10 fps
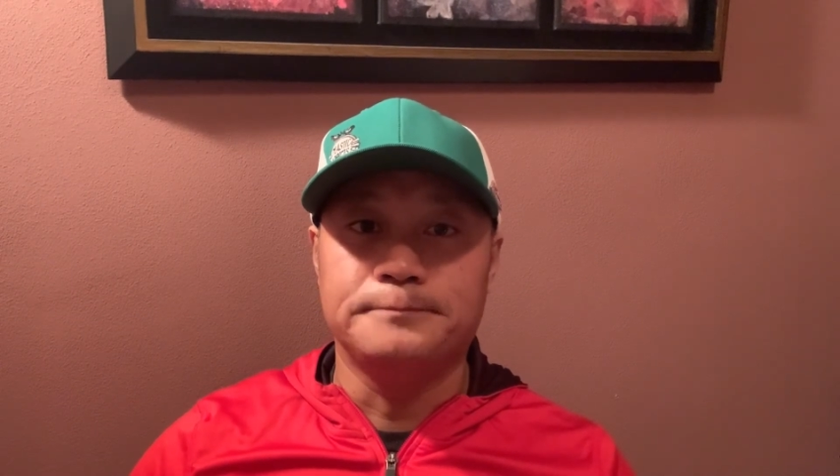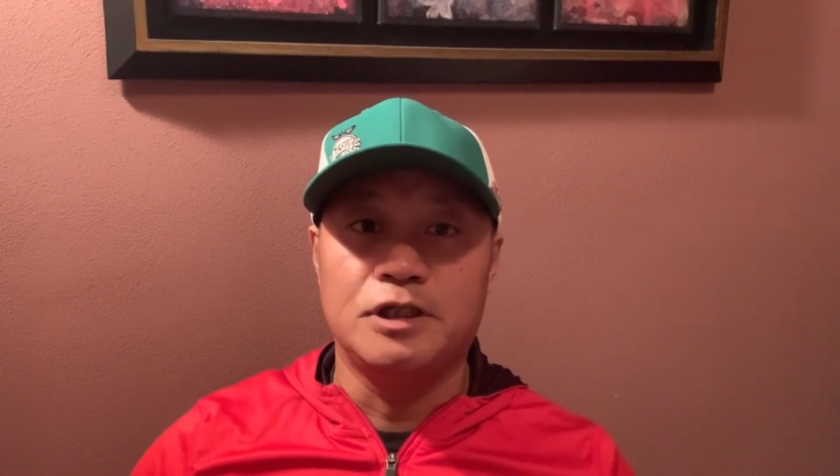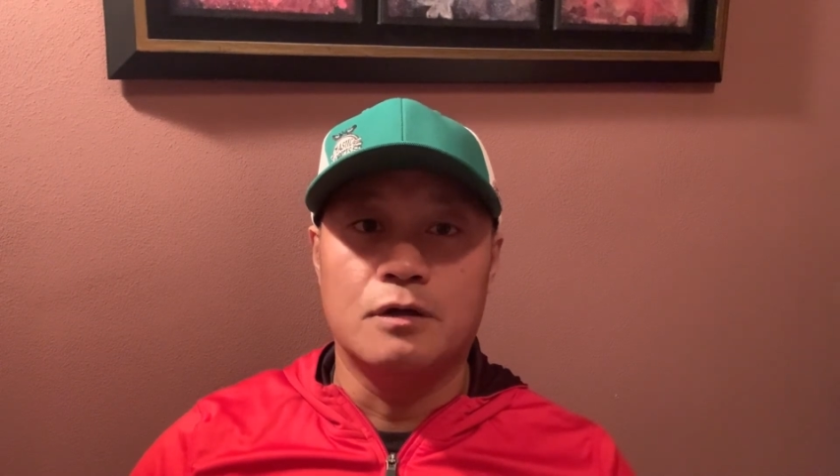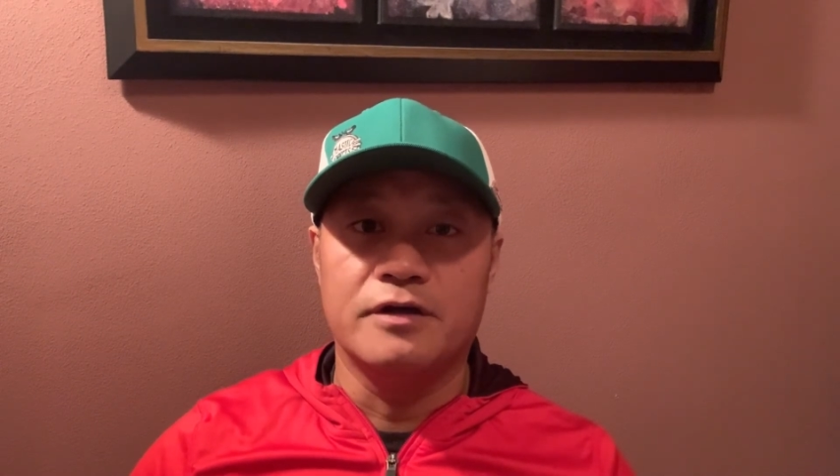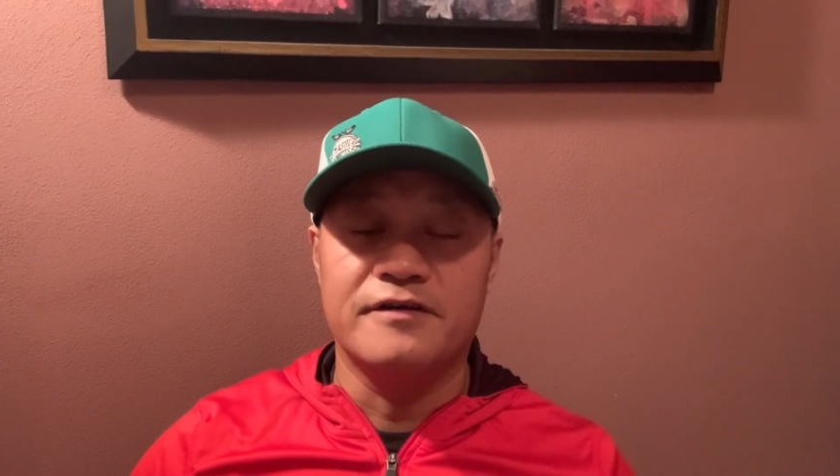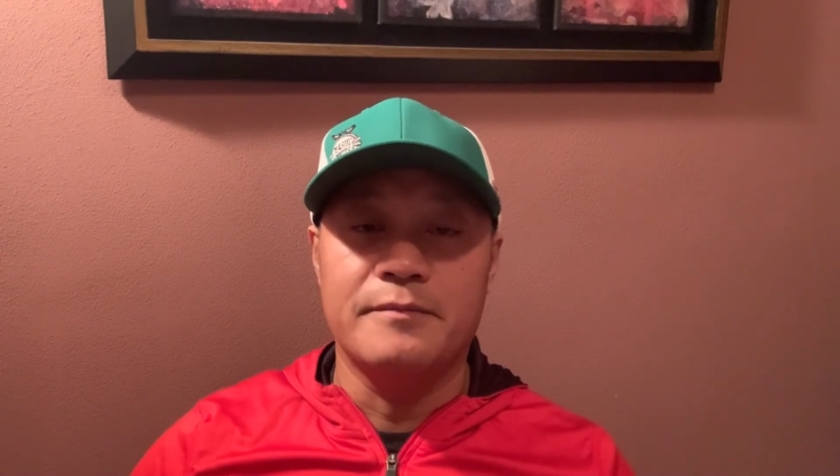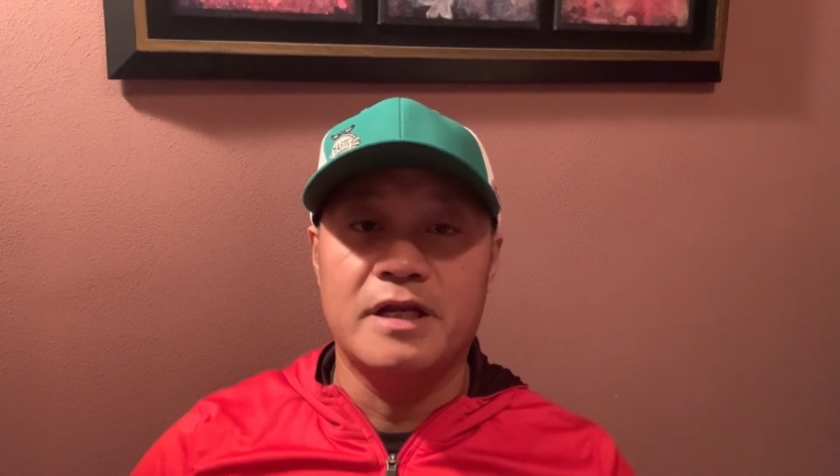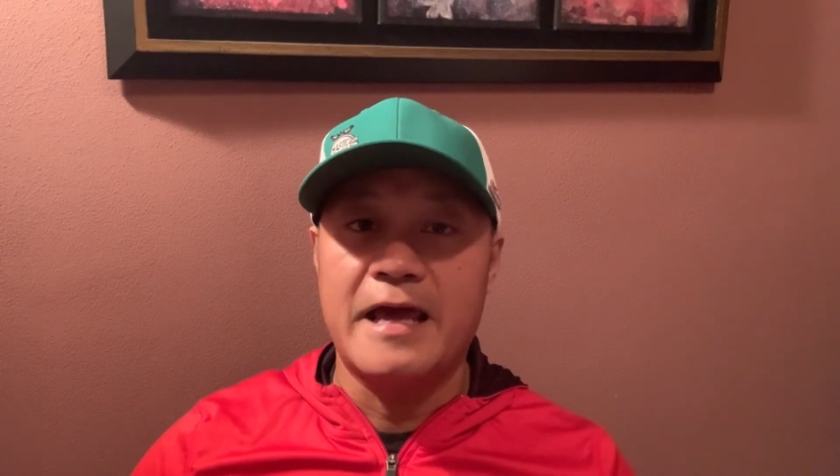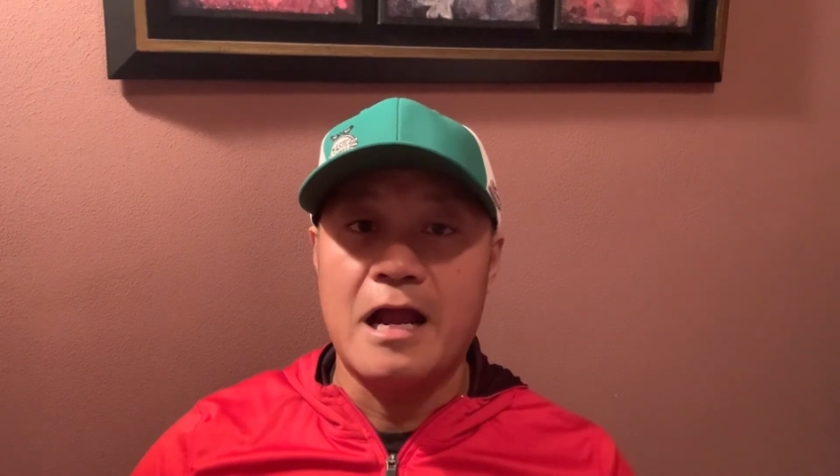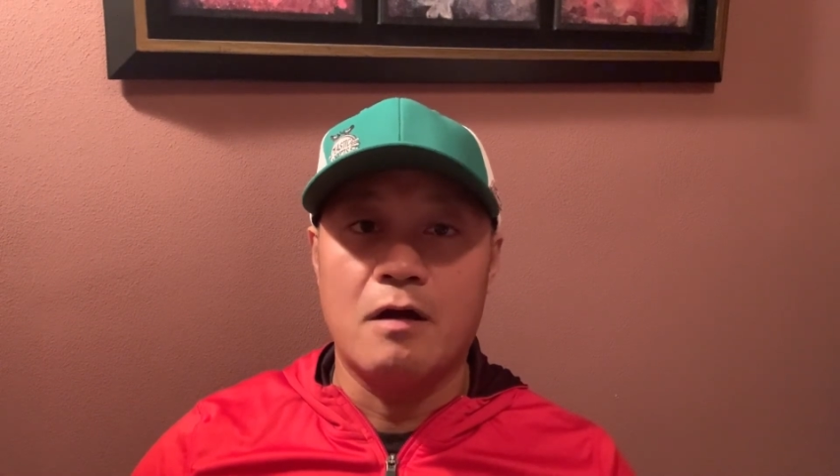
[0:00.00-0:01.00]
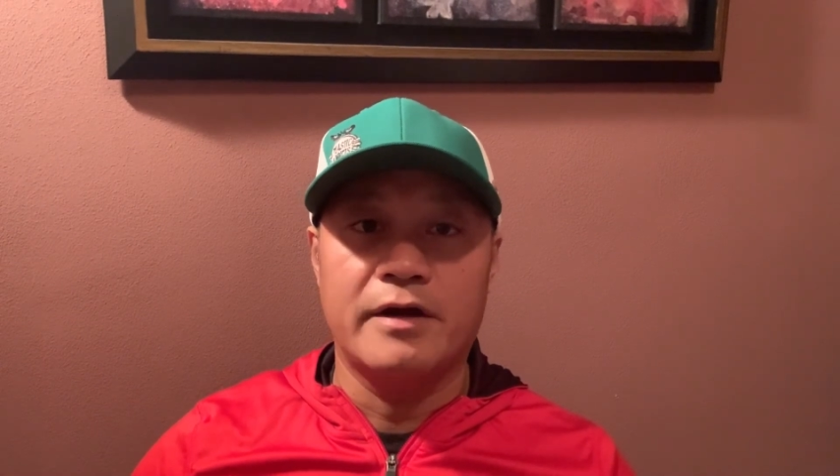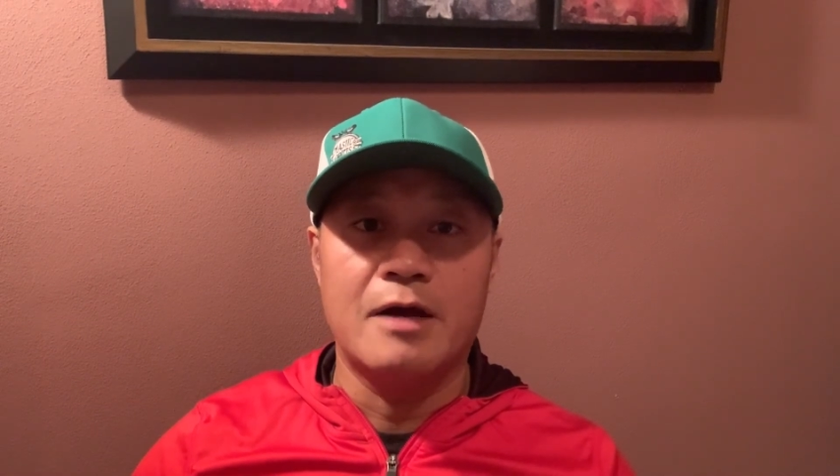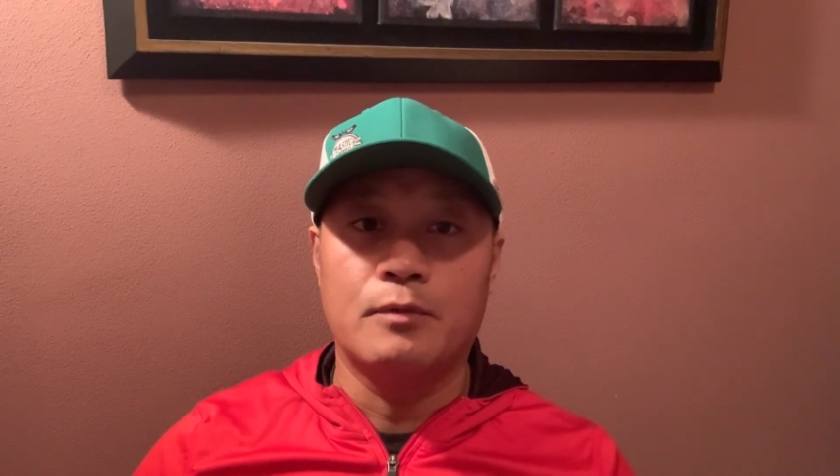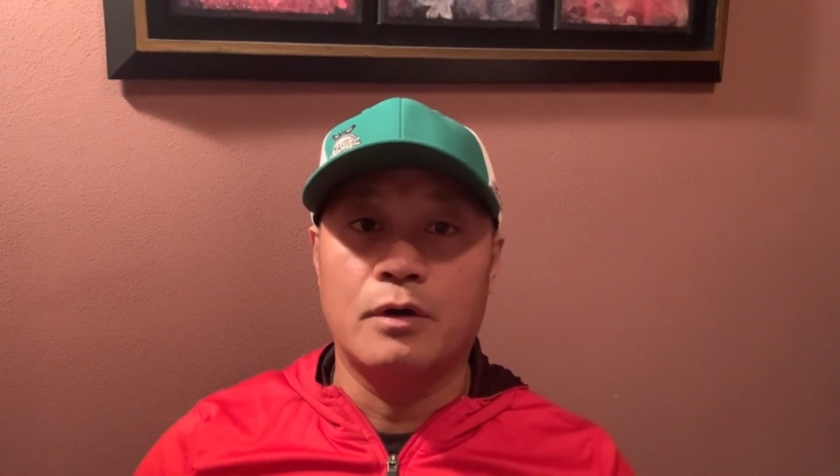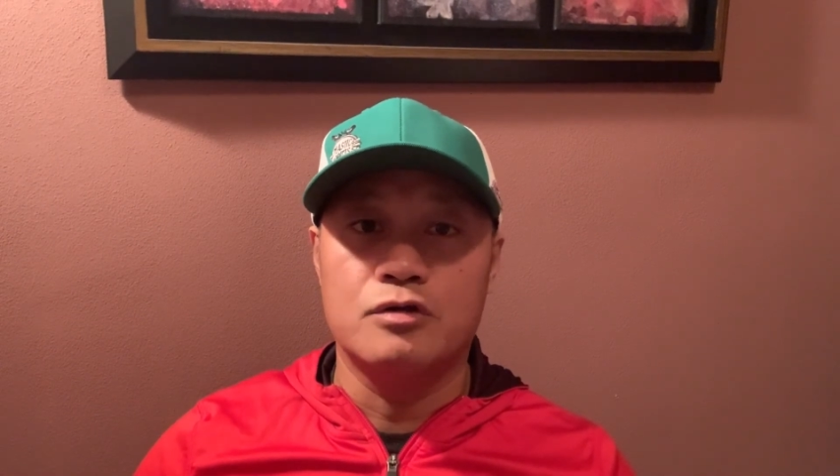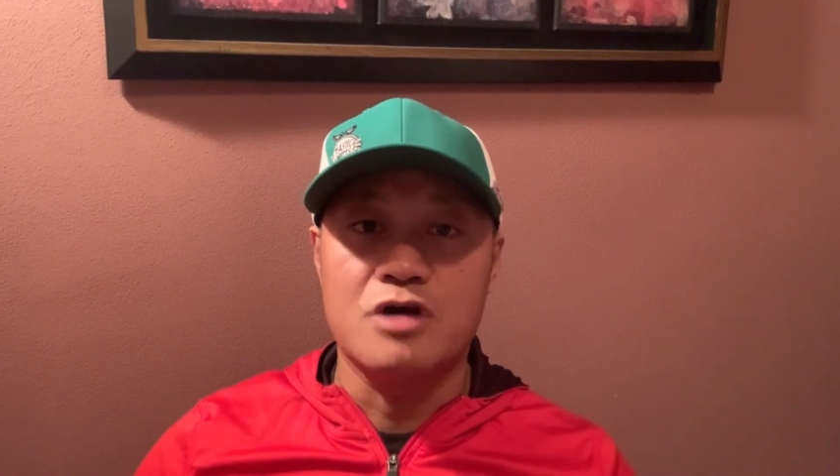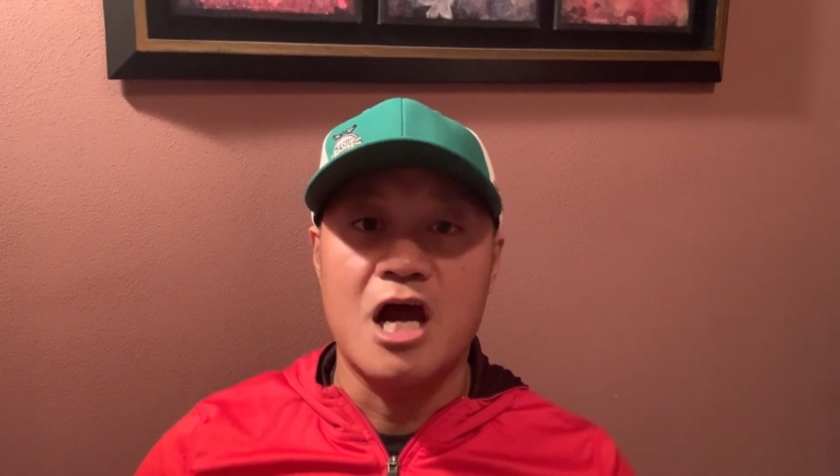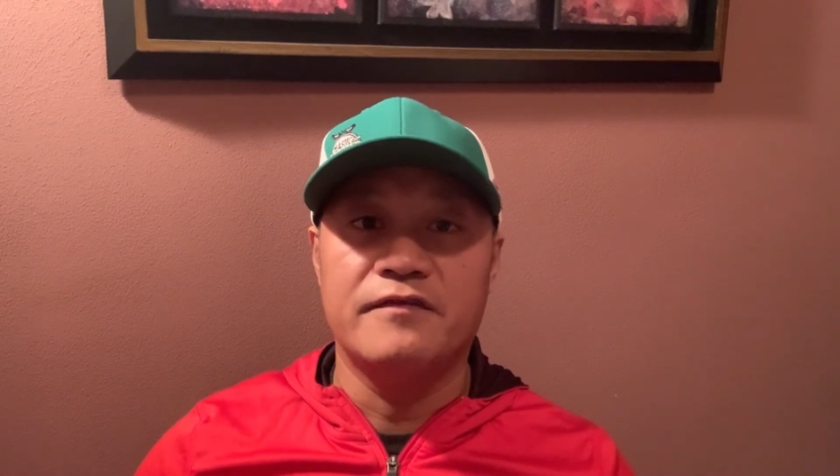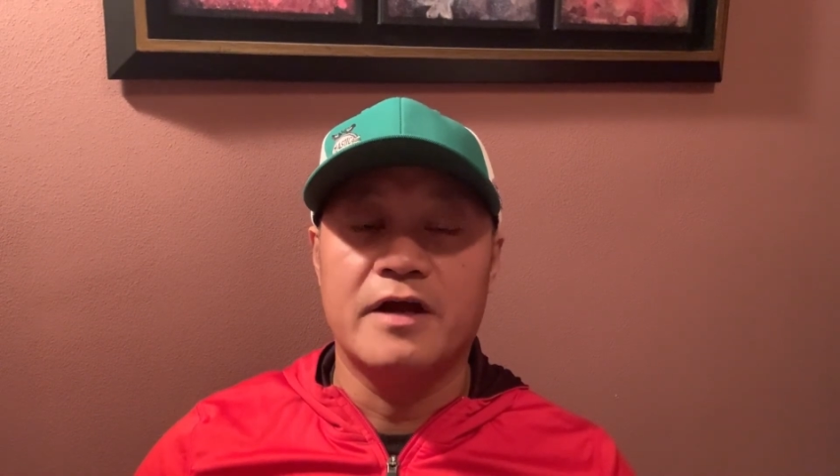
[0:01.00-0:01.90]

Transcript: you know if I'm in the area, I'm going to drive